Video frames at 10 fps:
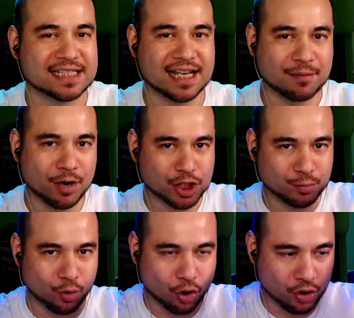like much
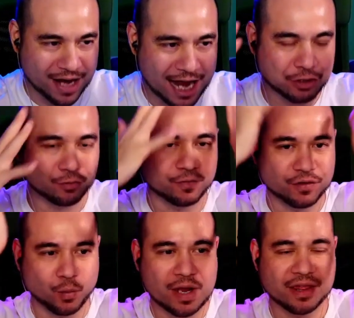more natural for
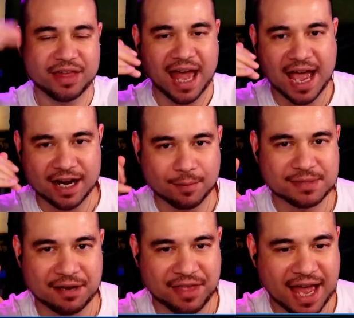the way that the hair comes
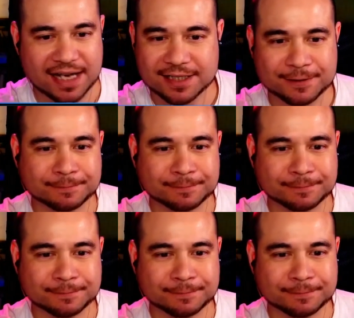out of the head.